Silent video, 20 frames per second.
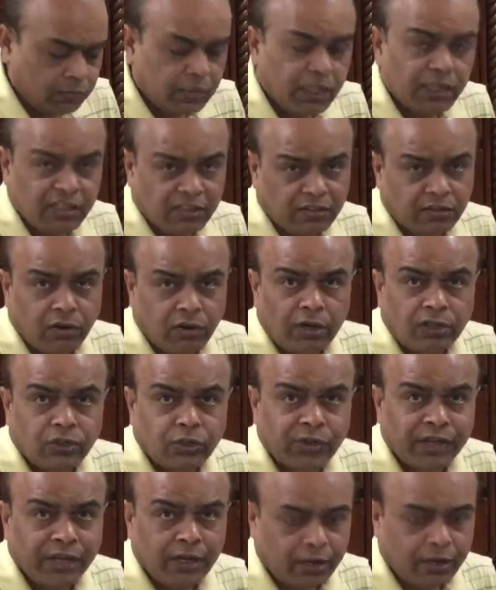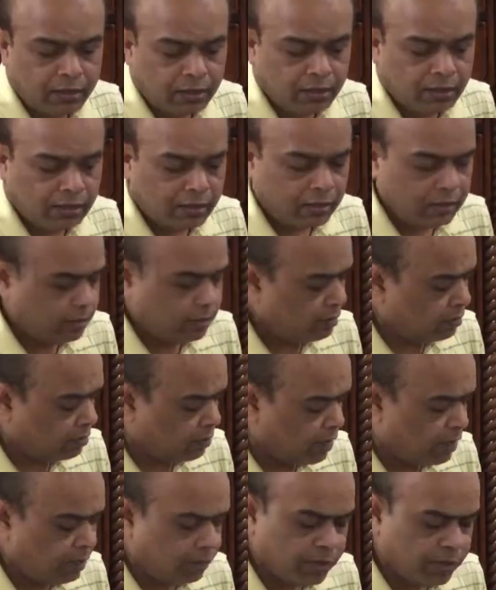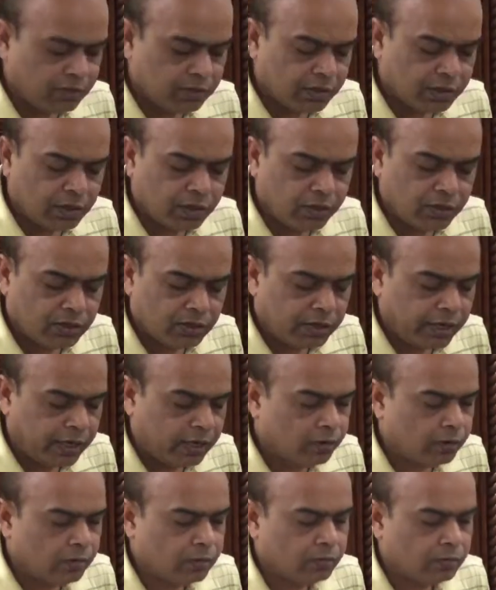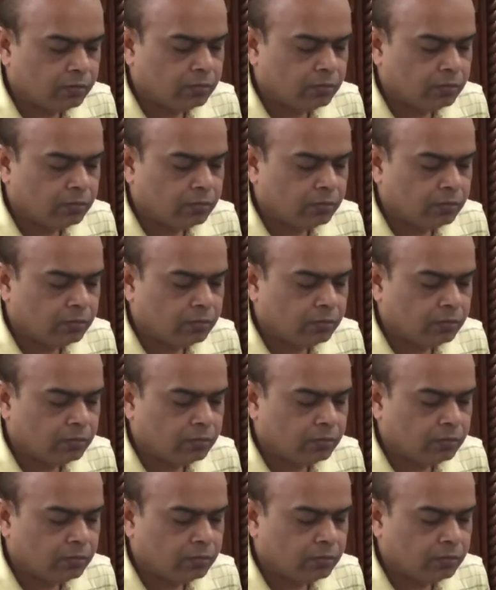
And this is called trill. Basically you're trying to,